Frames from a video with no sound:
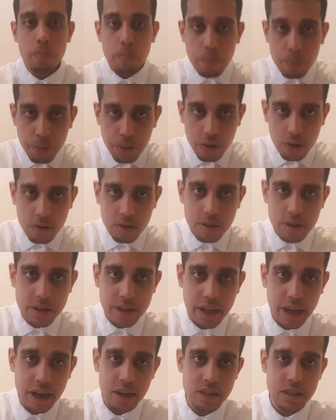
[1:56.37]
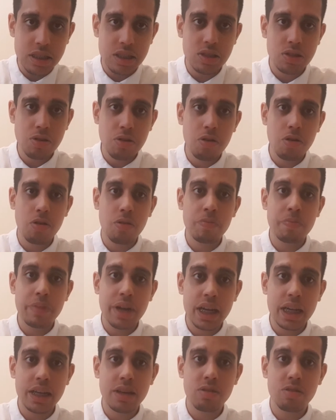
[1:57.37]
But there are so
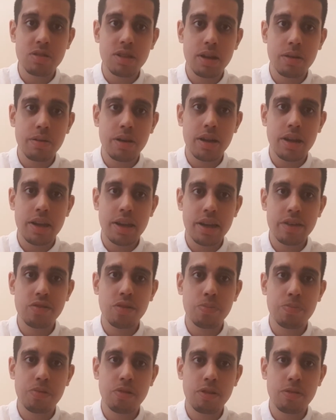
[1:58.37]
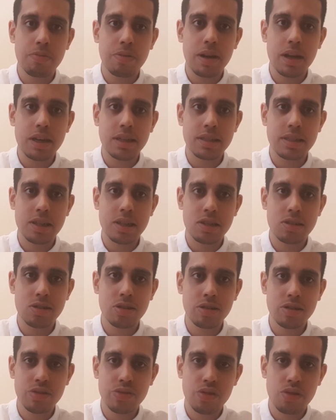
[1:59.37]
many other Liverpool players to
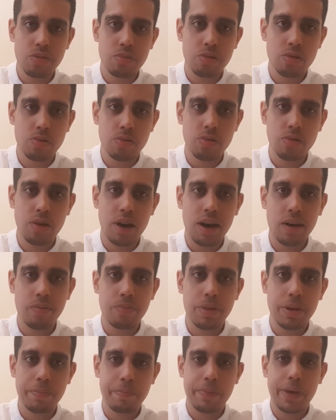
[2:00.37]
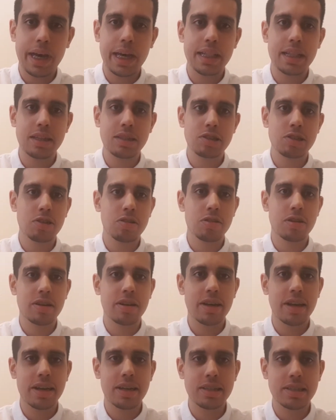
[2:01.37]
choose from who have been better than Jordan
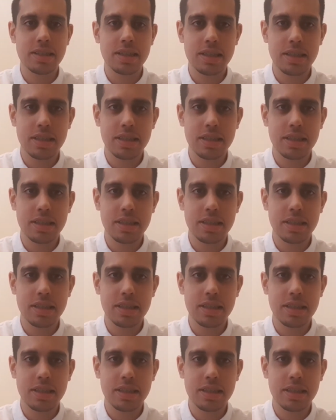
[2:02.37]
Henderson